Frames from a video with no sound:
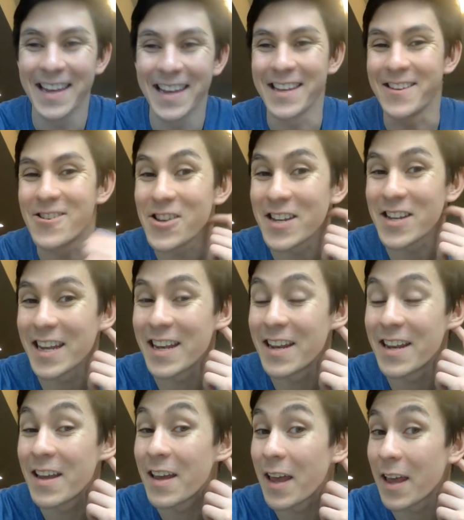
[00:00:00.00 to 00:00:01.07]
You just
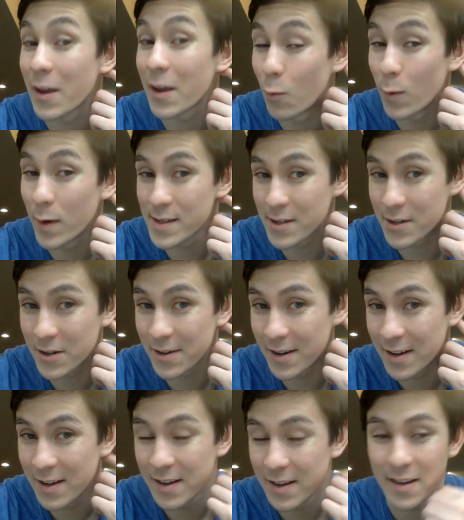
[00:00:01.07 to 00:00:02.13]
need a
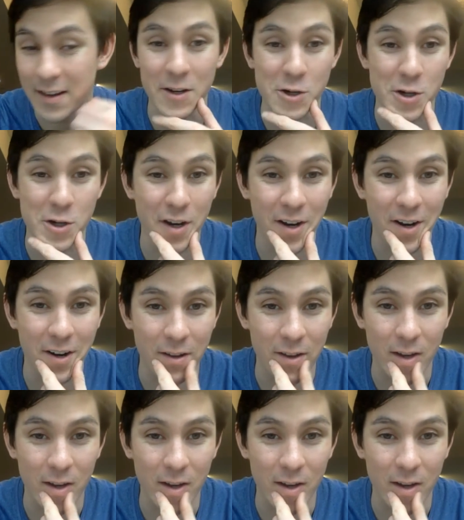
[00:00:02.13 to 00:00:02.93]
wizard engineer,